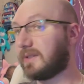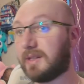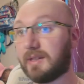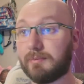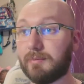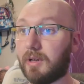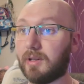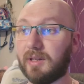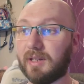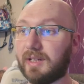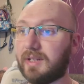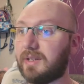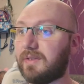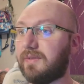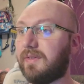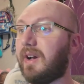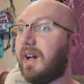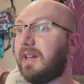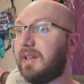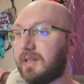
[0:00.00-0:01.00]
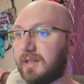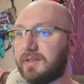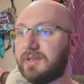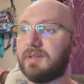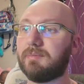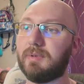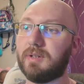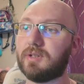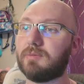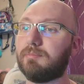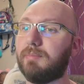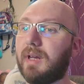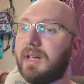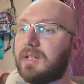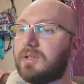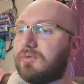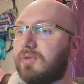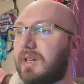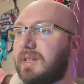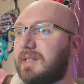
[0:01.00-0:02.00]
The modeling is fine because it's been baked
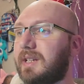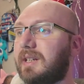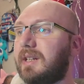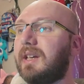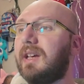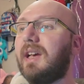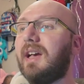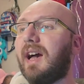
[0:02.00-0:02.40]
straight in,